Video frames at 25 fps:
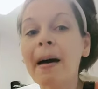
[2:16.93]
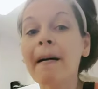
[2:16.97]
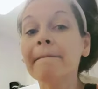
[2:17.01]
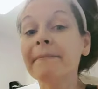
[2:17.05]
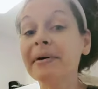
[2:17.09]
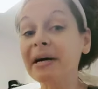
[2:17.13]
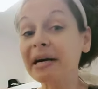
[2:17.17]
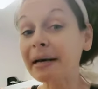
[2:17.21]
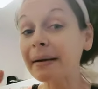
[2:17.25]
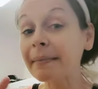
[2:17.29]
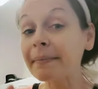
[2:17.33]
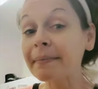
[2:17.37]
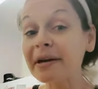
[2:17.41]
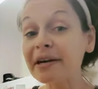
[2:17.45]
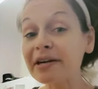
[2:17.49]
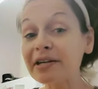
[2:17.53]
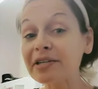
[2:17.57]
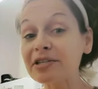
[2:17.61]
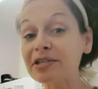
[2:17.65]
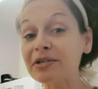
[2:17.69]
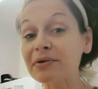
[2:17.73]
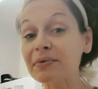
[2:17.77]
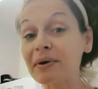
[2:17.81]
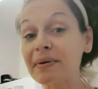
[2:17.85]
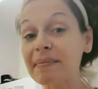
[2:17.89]
But
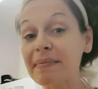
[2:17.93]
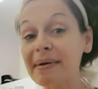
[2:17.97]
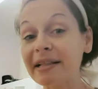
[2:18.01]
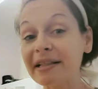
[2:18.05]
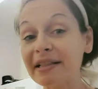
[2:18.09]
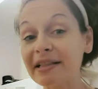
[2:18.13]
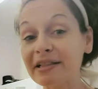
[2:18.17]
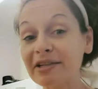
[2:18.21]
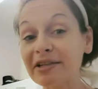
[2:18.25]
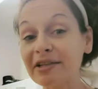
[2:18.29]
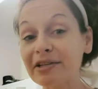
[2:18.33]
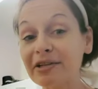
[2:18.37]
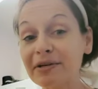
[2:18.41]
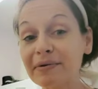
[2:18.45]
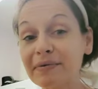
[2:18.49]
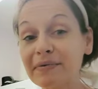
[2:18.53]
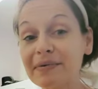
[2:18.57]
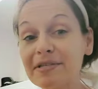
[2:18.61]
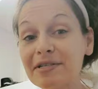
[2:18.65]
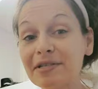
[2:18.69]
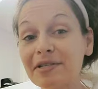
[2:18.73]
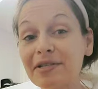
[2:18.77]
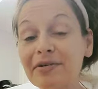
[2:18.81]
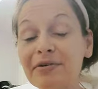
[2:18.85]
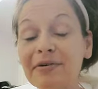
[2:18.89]
compared to what my littler
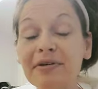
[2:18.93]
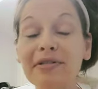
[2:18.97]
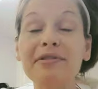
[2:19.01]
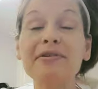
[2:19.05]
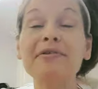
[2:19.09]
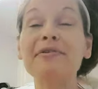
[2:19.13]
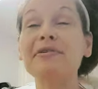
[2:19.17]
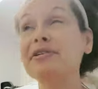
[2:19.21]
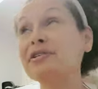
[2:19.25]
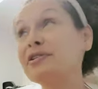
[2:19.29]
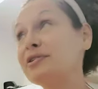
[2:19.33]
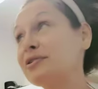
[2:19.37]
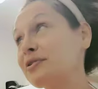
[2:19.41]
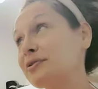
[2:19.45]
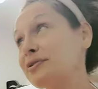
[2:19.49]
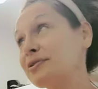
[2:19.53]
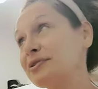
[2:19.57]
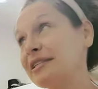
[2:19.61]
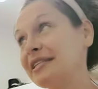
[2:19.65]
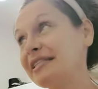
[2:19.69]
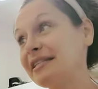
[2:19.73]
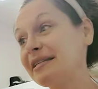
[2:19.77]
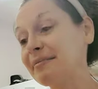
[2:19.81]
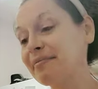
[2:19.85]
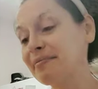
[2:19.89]
ones are going through, it's
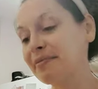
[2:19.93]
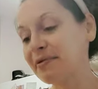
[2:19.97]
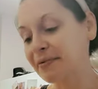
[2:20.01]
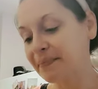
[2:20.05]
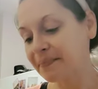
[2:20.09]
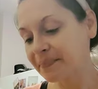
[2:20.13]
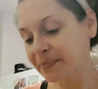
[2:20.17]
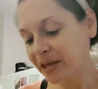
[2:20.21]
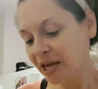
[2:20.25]
totally simple.